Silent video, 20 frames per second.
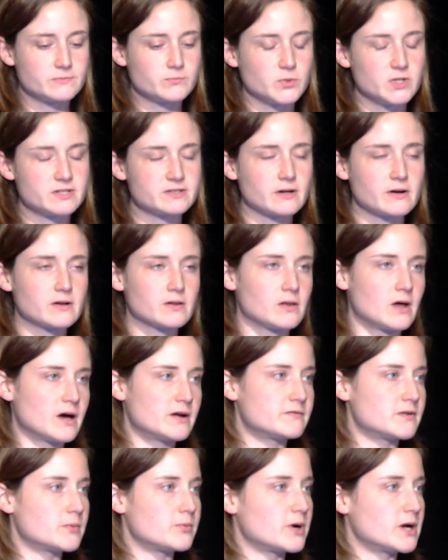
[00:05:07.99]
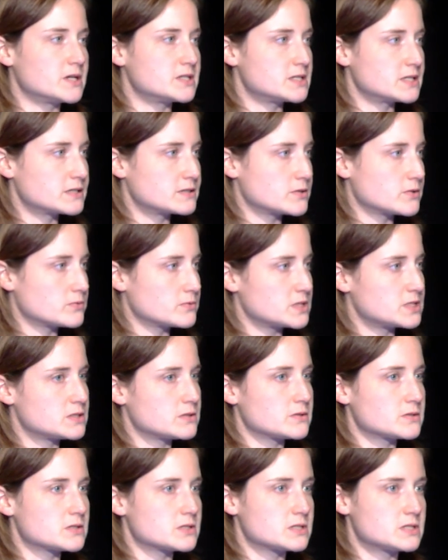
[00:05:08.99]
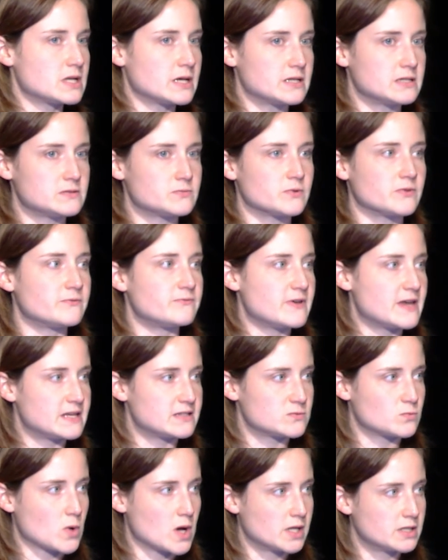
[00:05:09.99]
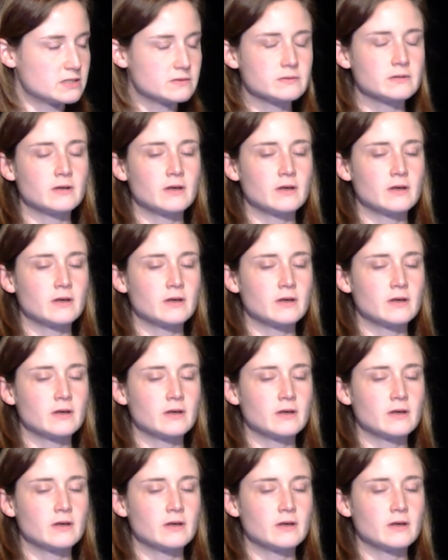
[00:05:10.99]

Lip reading: we start a lot of our projects or research studies with phase one,